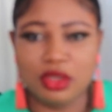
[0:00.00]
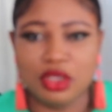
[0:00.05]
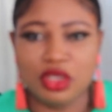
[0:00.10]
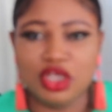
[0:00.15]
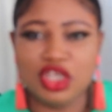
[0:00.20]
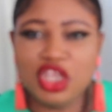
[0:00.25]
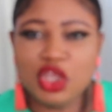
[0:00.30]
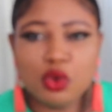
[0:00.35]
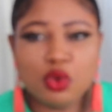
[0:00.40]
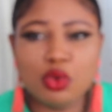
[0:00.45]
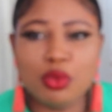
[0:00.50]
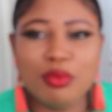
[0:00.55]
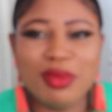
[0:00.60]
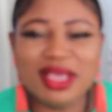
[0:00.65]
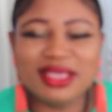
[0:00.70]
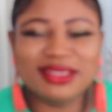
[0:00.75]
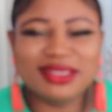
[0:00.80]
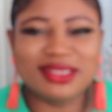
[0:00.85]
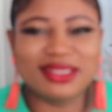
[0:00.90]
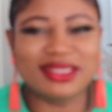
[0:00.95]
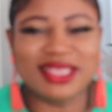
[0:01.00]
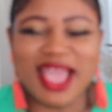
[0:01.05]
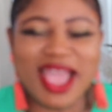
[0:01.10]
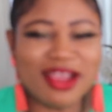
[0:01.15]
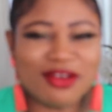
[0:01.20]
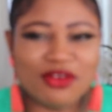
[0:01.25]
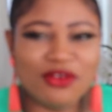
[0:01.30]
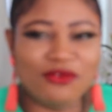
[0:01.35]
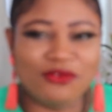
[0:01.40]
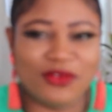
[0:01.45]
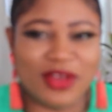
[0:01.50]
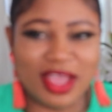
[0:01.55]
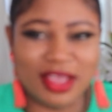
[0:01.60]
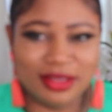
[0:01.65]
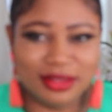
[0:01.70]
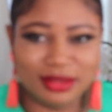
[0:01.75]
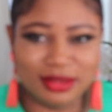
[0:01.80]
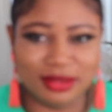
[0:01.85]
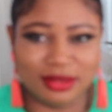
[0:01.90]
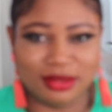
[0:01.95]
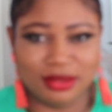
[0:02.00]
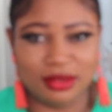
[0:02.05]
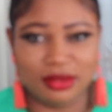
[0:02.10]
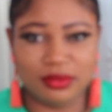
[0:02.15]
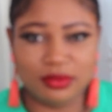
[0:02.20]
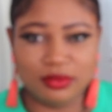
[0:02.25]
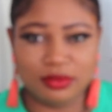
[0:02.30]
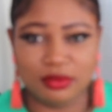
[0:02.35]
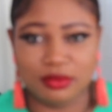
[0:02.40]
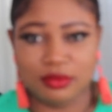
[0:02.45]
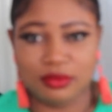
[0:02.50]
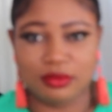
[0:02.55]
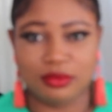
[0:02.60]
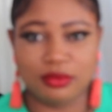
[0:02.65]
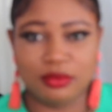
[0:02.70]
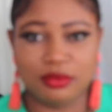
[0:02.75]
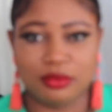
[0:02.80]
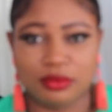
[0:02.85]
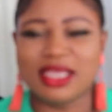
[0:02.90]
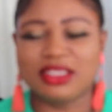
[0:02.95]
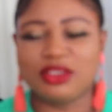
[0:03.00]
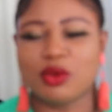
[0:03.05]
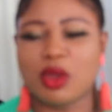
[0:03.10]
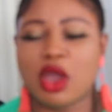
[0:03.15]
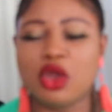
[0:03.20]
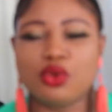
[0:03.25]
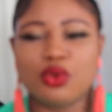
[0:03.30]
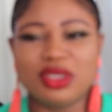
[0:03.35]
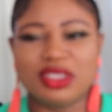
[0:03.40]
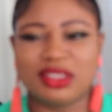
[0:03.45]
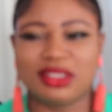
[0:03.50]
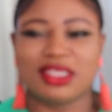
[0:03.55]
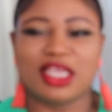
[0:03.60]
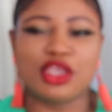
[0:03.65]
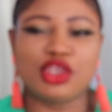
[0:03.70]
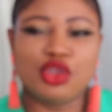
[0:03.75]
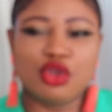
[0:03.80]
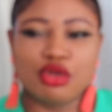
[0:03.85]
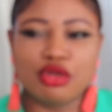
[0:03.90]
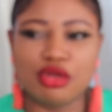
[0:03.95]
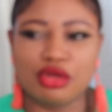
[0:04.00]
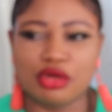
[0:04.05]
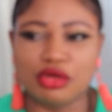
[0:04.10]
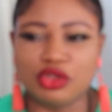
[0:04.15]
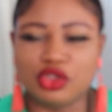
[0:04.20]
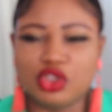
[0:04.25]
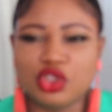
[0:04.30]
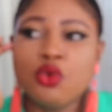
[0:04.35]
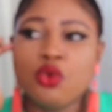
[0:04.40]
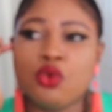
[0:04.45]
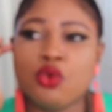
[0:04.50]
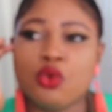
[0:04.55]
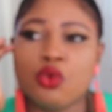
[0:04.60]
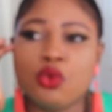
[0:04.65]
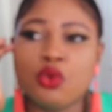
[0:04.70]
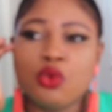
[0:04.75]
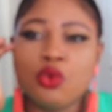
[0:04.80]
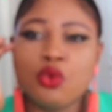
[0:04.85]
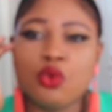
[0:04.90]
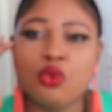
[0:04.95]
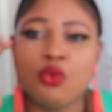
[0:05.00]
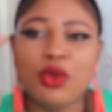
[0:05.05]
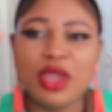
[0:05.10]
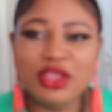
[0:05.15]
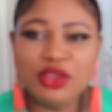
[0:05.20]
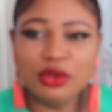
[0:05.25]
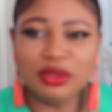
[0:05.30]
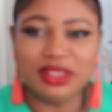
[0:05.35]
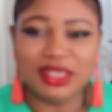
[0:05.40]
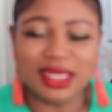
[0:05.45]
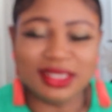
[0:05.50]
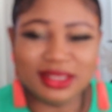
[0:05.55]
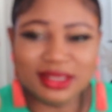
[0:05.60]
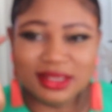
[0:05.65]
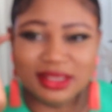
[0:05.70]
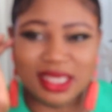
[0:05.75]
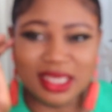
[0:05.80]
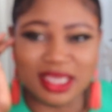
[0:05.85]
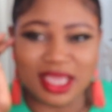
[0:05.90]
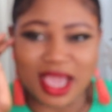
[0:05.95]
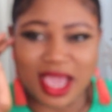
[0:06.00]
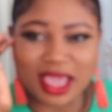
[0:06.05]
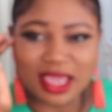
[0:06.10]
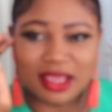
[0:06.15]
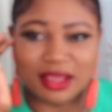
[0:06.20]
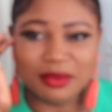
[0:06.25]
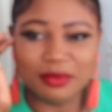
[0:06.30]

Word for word: They will make sacrifice. That's why I always tell young girls, when you're dating a guy,